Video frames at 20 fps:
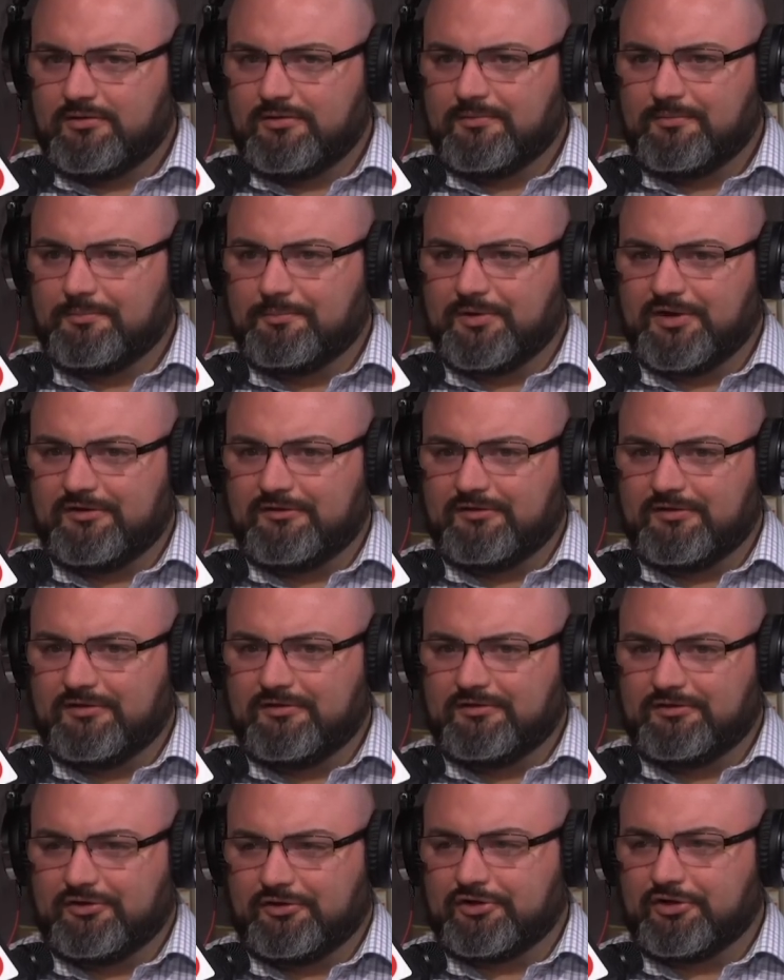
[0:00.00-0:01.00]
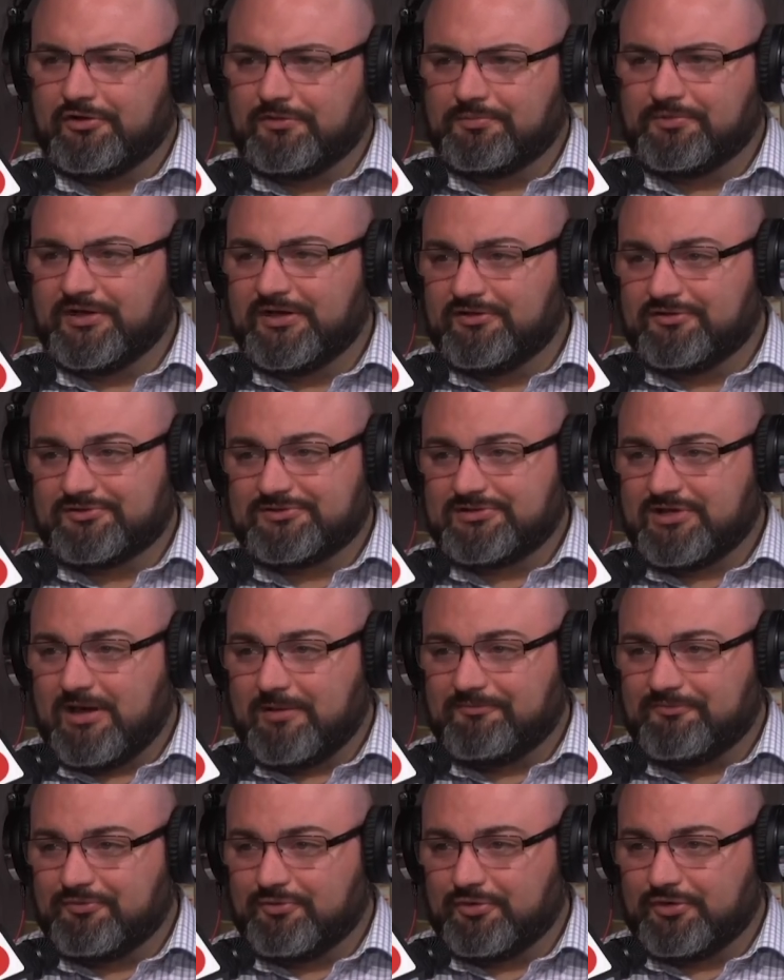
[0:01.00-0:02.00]
But you're going to play those
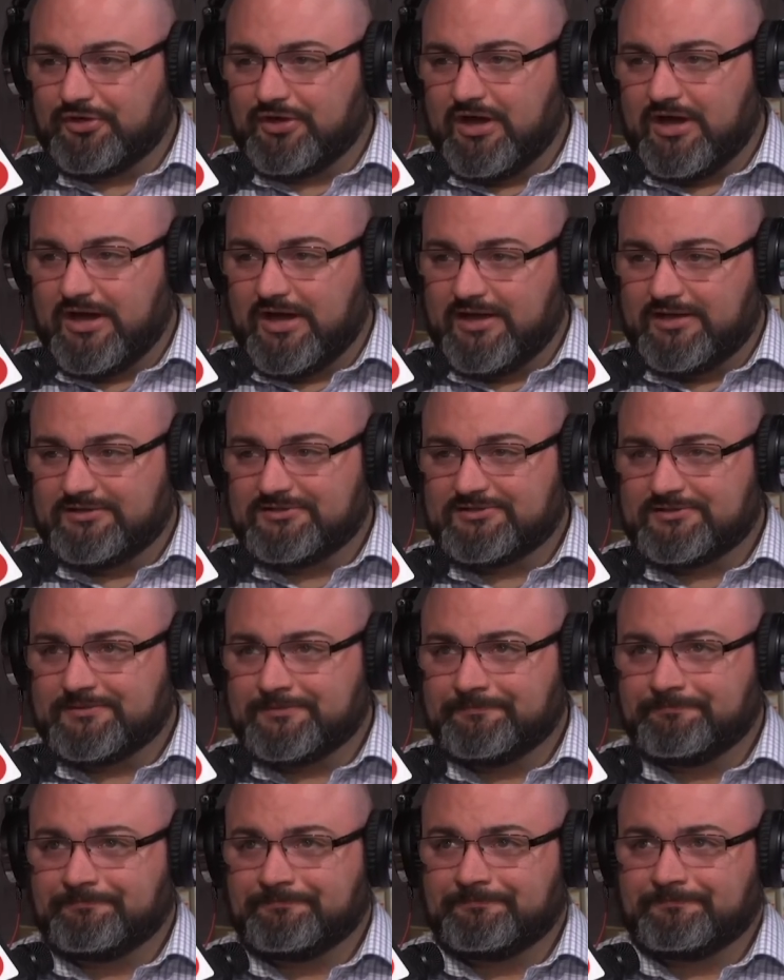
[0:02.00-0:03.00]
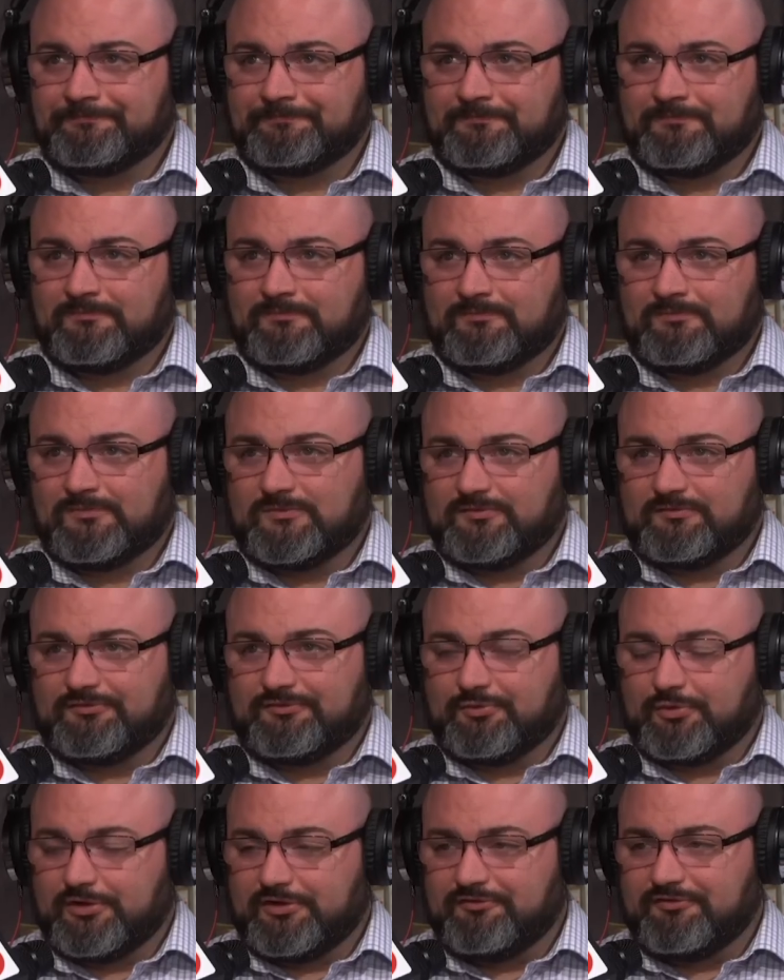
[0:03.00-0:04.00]
top four guys
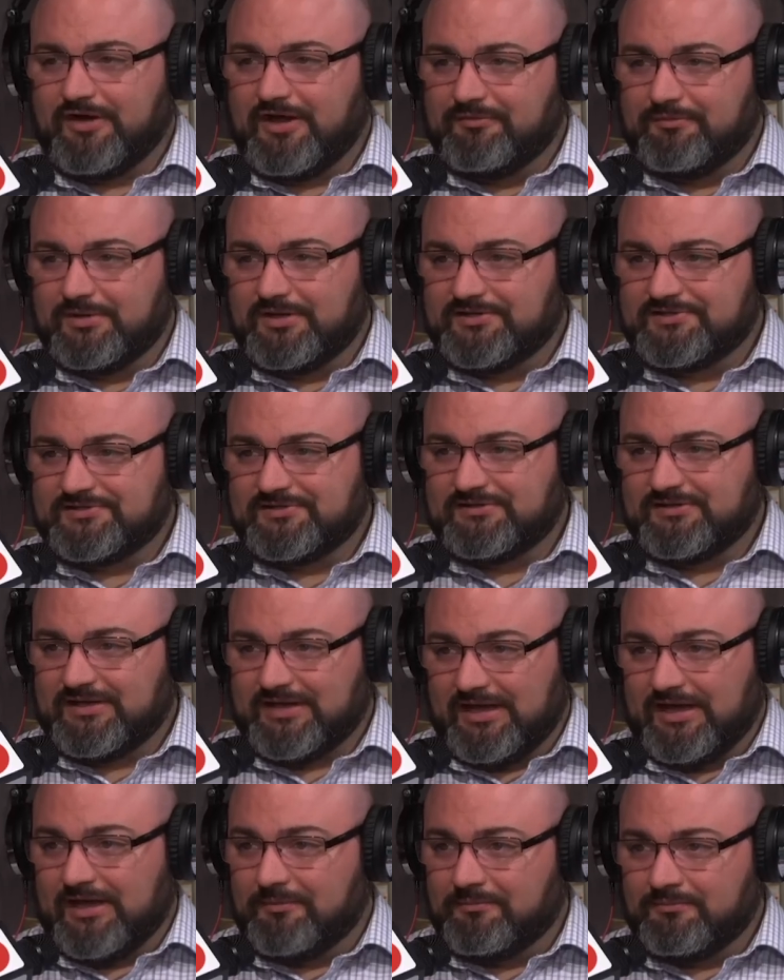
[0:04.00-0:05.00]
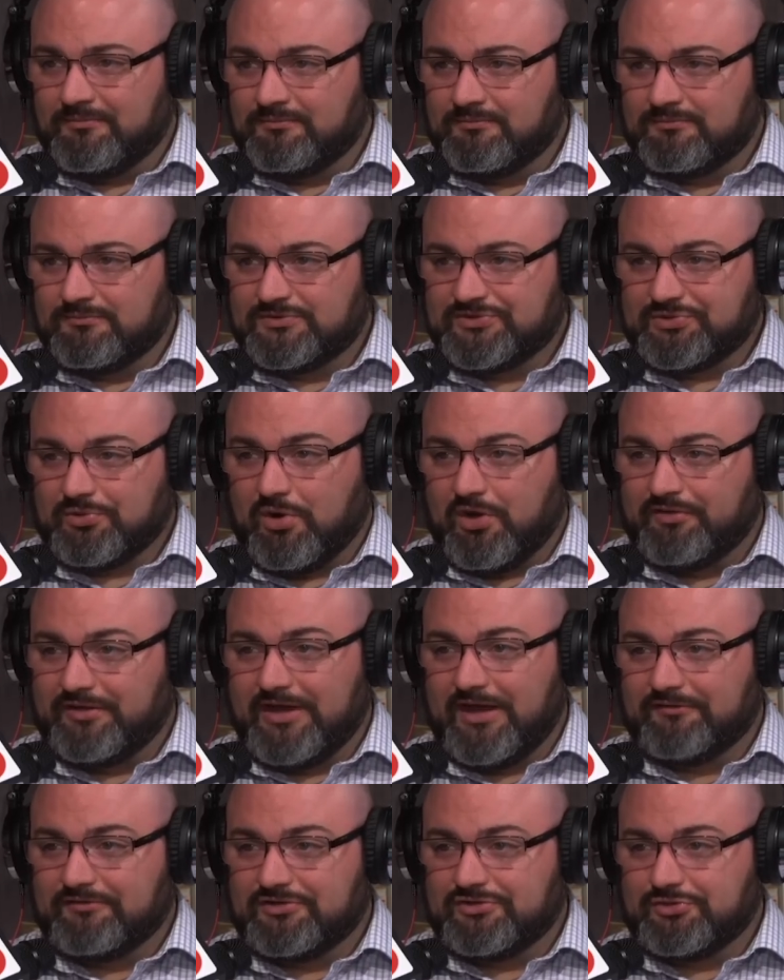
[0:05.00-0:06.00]
45 minutes of the game. So all they
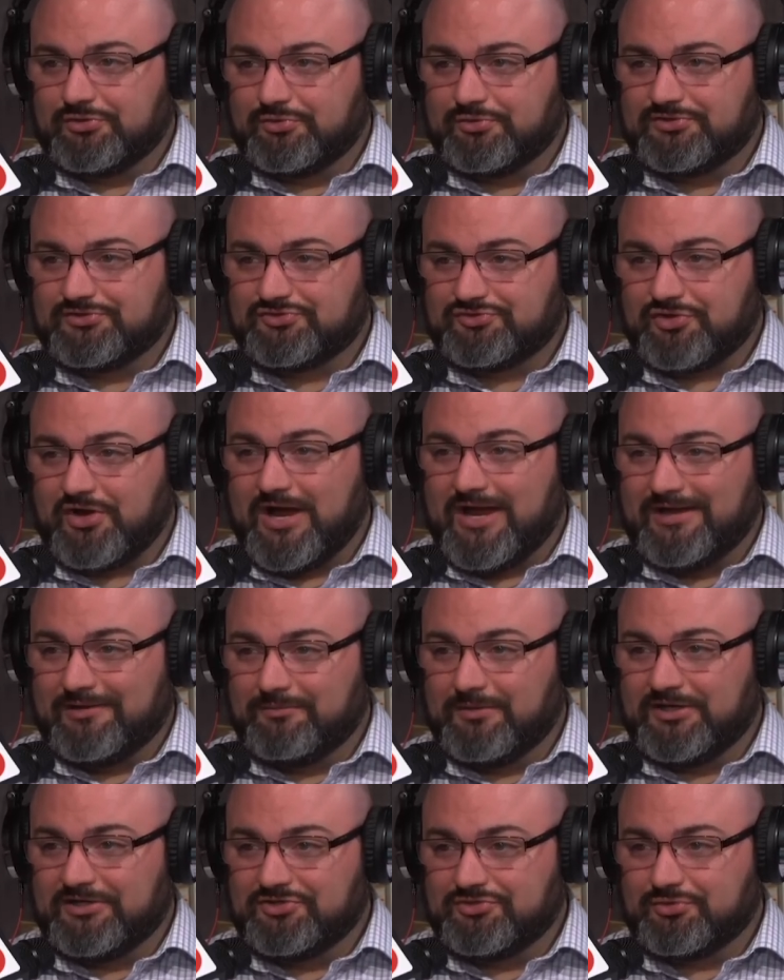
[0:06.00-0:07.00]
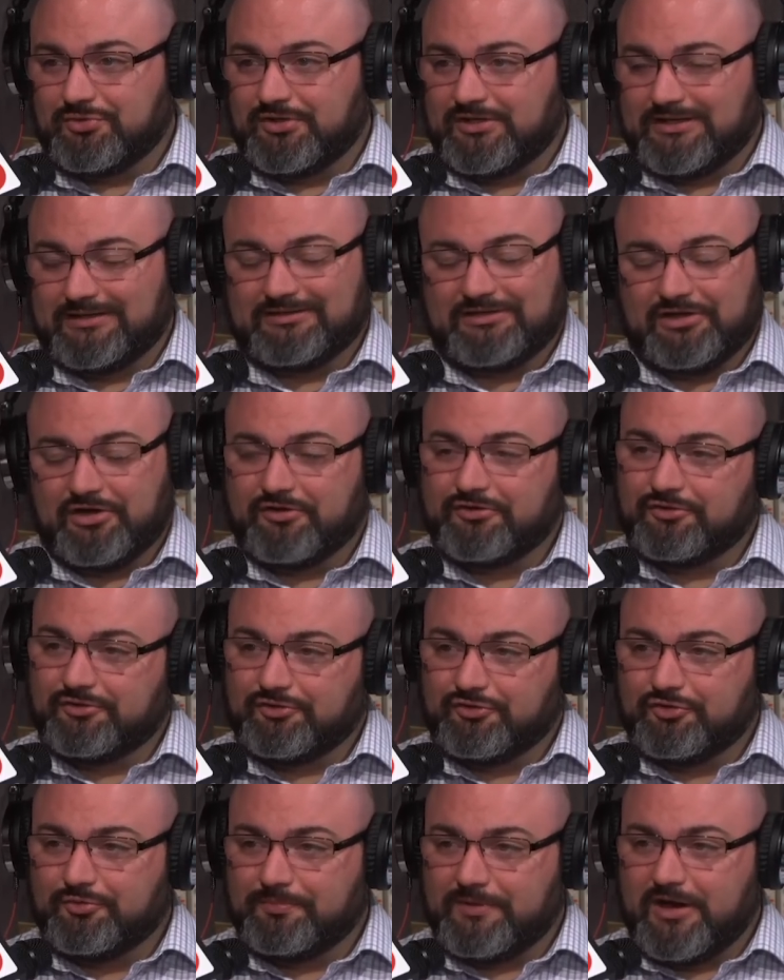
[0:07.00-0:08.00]
had to do is try and make sure to get the other
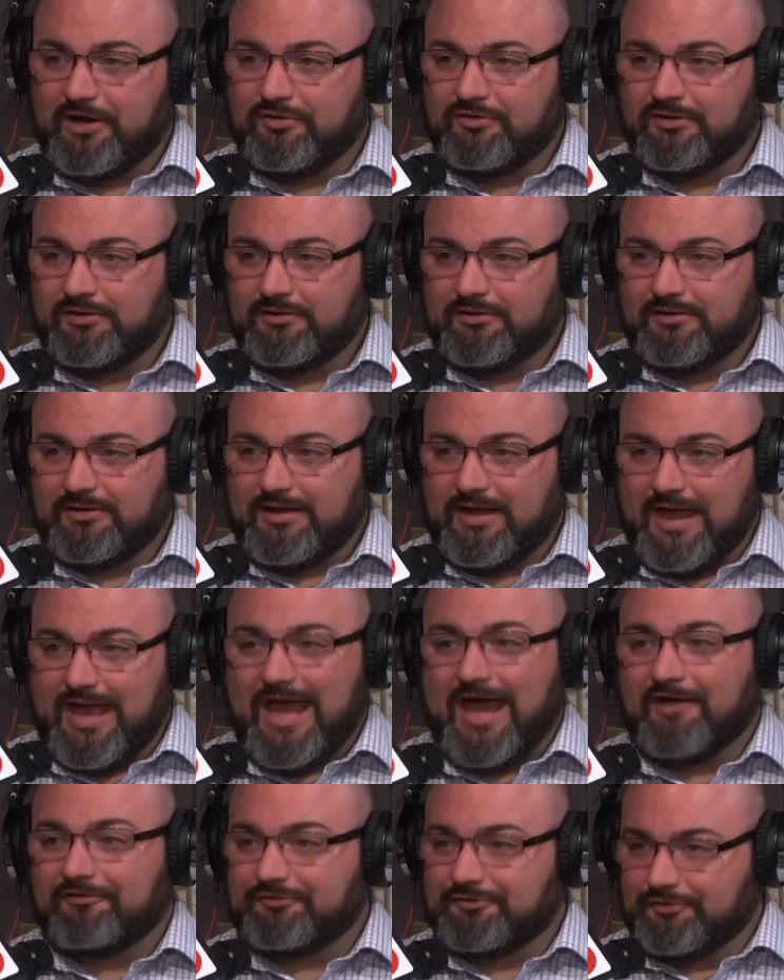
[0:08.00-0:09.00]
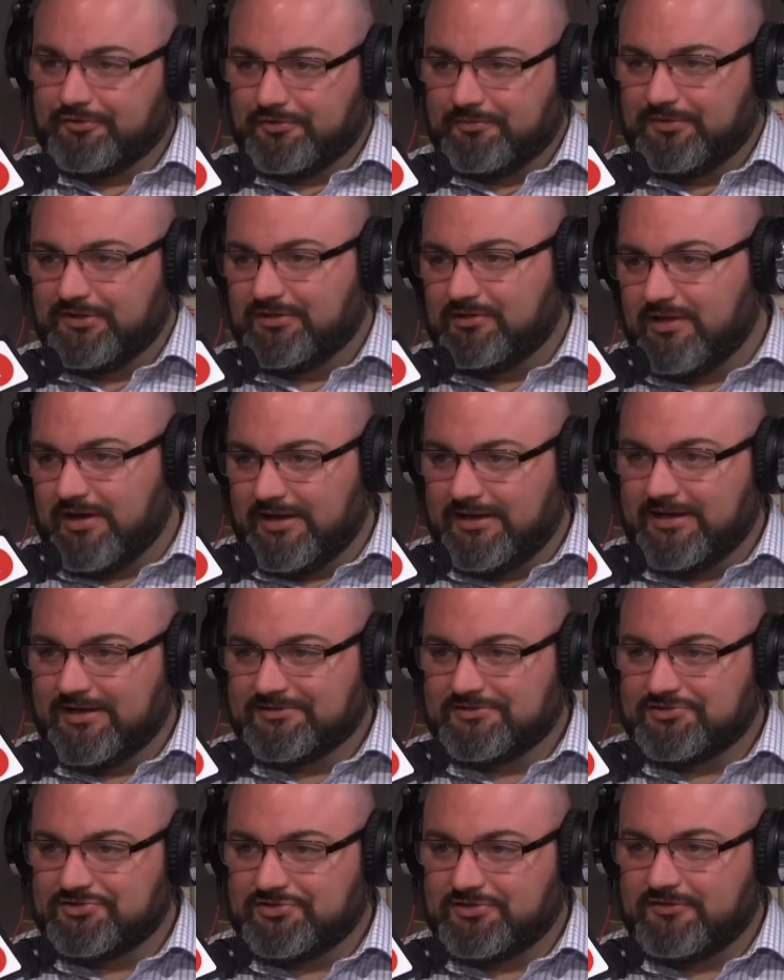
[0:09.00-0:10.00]
group out after the big line
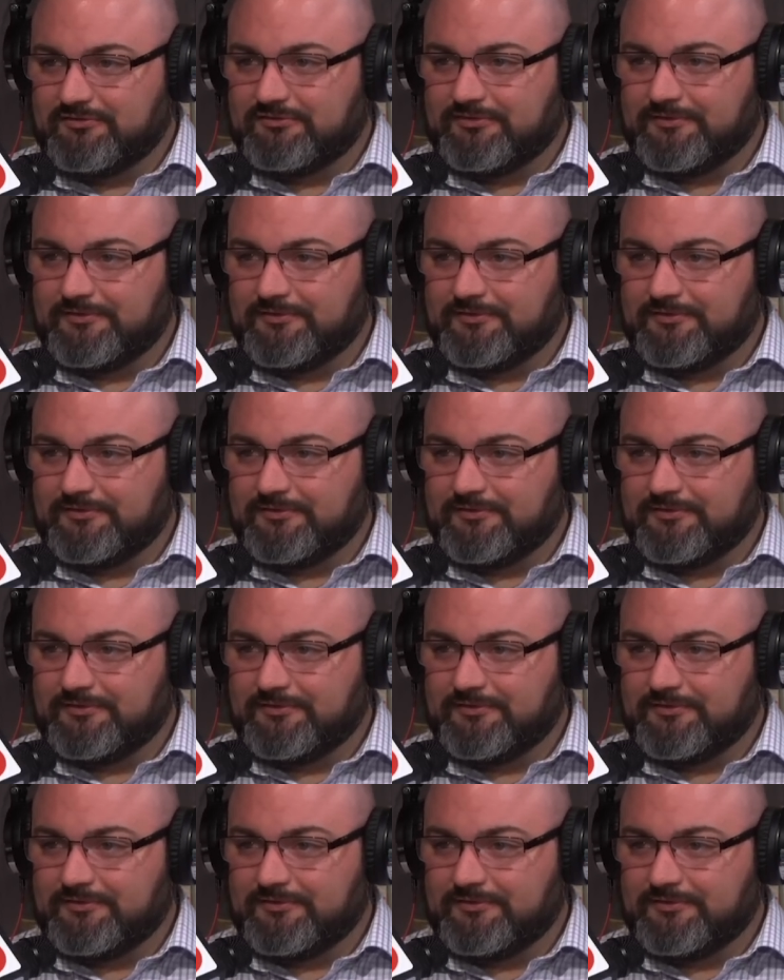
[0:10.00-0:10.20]
has a shift.